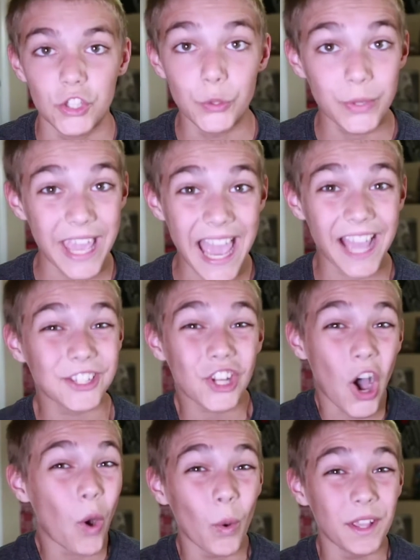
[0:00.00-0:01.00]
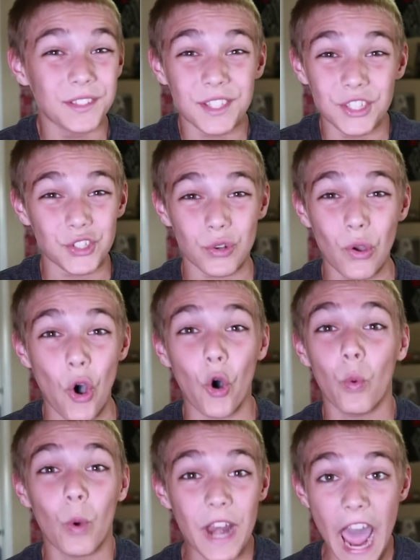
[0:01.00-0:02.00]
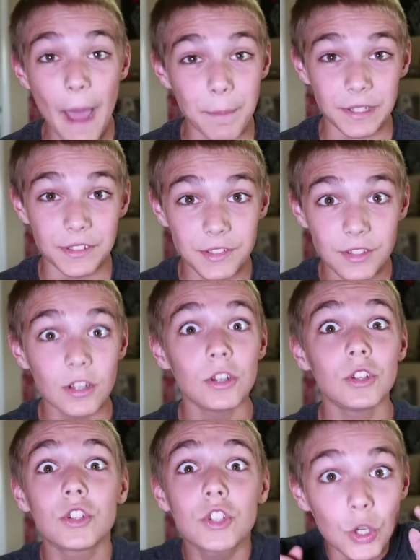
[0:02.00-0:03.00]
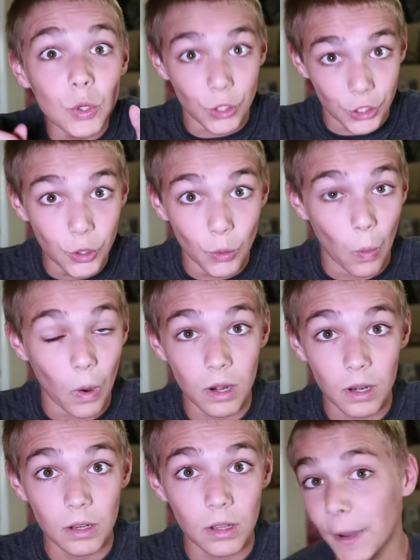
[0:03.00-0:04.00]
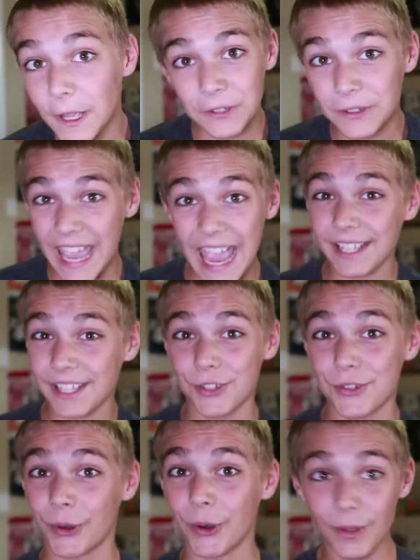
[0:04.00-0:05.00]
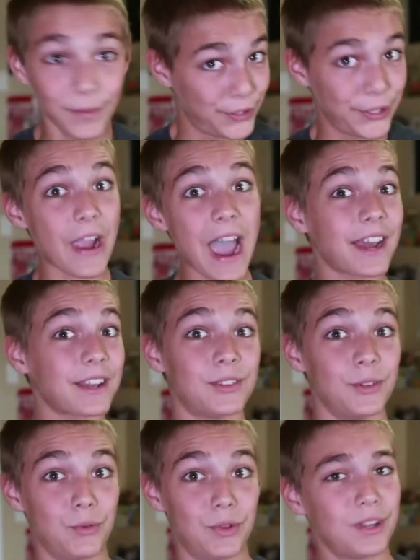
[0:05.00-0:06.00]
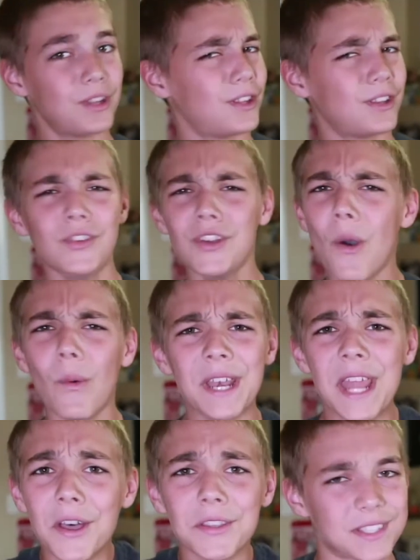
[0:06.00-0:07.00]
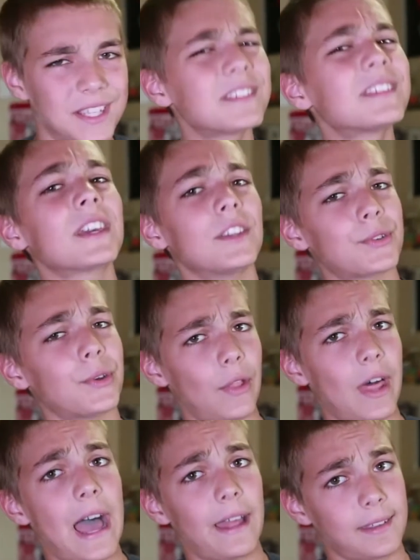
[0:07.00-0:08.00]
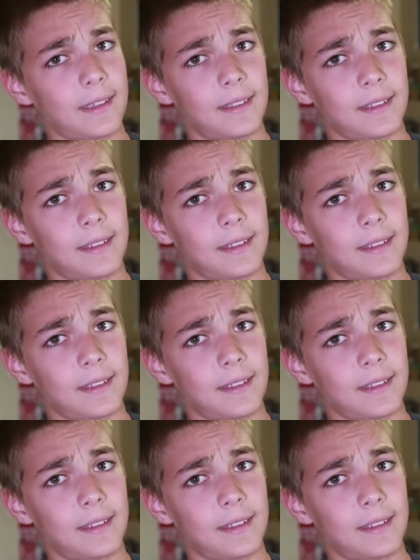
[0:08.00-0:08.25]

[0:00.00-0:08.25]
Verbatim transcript: You can't always control what happens to you, but you can control your attitude. No one else gets to control that.